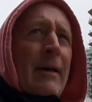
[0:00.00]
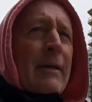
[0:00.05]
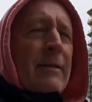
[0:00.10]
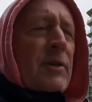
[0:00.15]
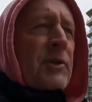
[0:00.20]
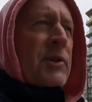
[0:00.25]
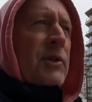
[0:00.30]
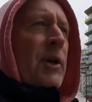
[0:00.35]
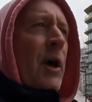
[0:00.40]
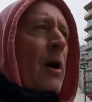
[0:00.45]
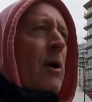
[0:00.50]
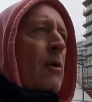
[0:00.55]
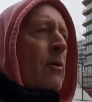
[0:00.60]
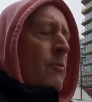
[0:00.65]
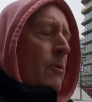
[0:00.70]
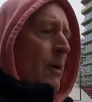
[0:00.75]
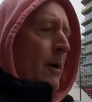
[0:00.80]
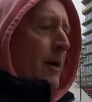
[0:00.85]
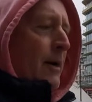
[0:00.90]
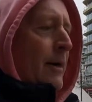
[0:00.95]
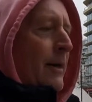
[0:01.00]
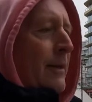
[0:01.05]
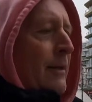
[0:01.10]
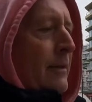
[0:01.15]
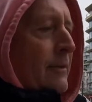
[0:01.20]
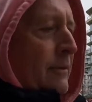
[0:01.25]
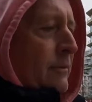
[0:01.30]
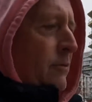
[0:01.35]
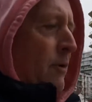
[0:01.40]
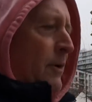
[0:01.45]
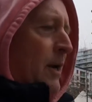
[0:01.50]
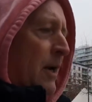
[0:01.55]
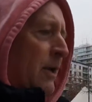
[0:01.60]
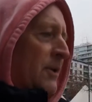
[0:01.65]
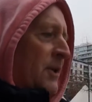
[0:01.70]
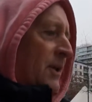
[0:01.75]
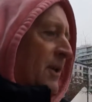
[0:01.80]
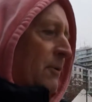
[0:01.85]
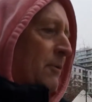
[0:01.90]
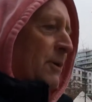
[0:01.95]
So what
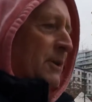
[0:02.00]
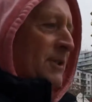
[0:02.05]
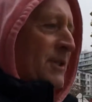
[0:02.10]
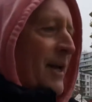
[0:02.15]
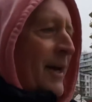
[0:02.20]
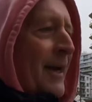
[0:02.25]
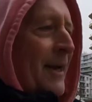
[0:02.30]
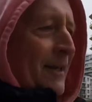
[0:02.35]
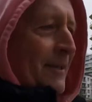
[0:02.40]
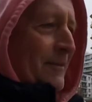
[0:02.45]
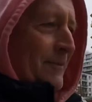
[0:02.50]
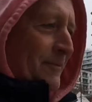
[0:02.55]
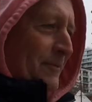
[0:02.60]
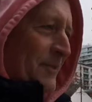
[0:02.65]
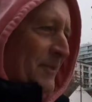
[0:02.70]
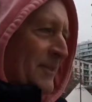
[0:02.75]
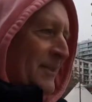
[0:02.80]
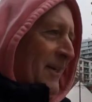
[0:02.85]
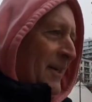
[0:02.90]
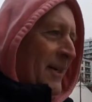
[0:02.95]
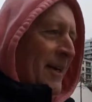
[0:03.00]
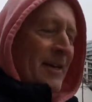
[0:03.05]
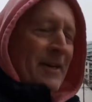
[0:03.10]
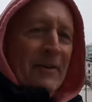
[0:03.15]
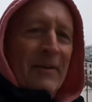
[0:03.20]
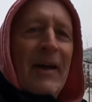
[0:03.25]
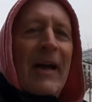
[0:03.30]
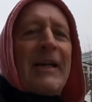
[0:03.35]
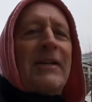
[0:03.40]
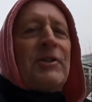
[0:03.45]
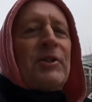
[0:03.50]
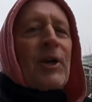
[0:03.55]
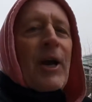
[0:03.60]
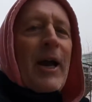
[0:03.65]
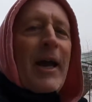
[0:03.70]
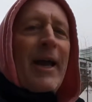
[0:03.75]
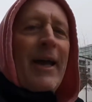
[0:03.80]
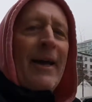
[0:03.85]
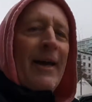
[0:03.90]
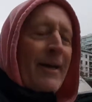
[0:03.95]
else can we say? Thanks,
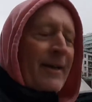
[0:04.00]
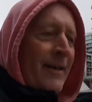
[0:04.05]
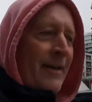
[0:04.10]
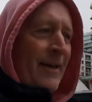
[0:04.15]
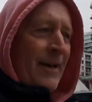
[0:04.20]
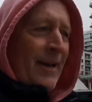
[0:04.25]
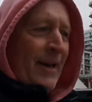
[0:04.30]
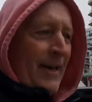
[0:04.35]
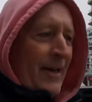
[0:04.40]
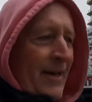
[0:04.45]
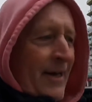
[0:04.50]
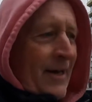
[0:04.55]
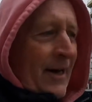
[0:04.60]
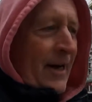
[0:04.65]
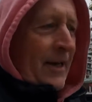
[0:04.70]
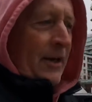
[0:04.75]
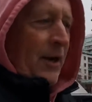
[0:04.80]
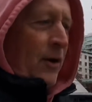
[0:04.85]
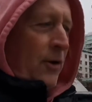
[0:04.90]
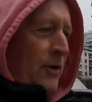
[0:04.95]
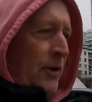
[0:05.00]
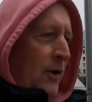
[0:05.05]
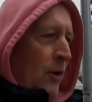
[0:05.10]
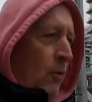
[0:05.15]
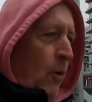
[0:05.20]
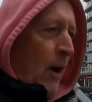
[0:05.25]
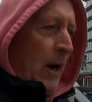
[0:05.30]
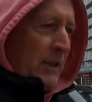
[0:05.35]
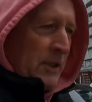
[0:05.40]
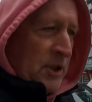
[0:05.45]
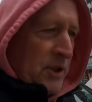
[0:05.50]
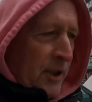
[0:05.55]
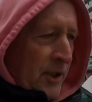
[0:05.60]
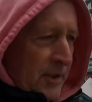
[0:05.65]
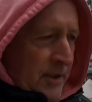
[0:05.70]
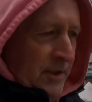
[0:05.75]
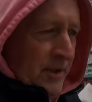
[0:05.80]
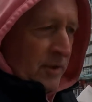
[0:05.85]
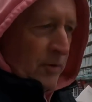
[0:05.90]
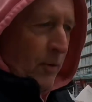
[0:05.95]
Jay. I know you'll watch
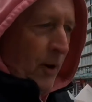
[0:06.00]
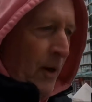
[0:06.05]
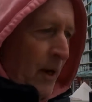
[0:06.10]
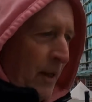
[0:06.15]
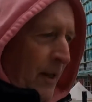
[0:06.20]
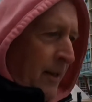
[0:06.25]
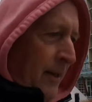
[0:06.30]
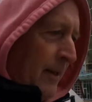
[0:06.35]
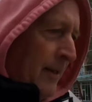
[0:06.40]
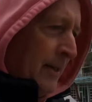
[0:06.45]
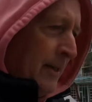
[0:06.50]
this as well,